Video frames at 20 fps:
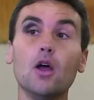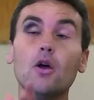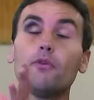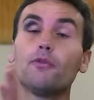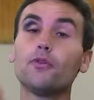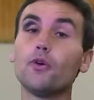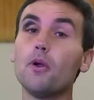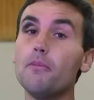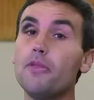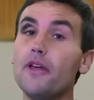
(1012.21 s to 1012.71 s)

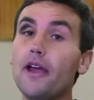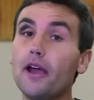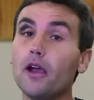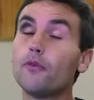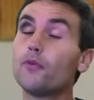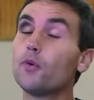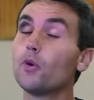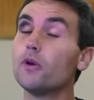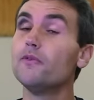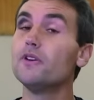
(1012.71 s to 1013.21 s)
From there,
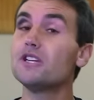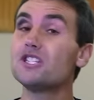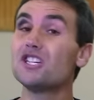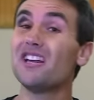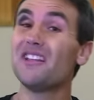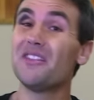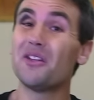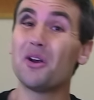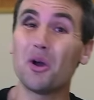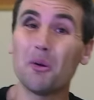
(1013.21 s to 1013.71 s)
if we're
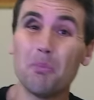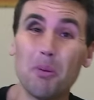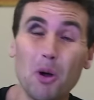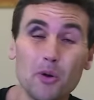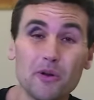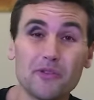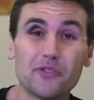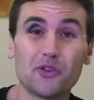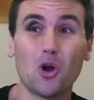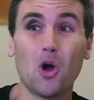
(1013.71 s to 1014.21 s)
envisioning that our
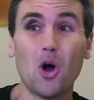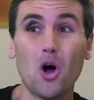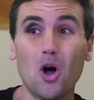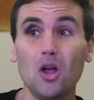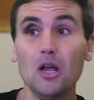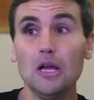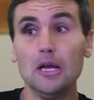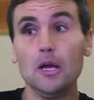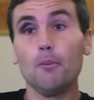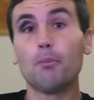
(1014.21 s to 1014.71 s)
opponents are
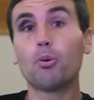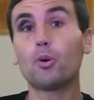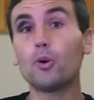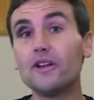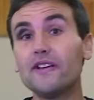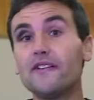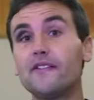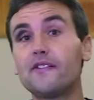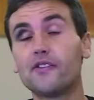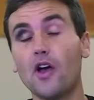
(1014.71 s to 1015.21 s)
all
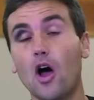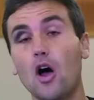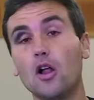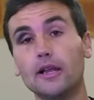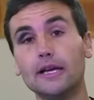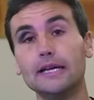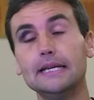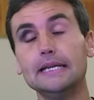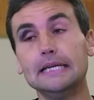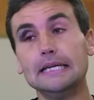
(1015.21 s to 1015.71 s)
pretty
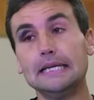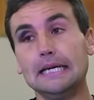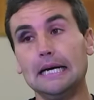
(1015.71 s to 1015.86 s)
solid,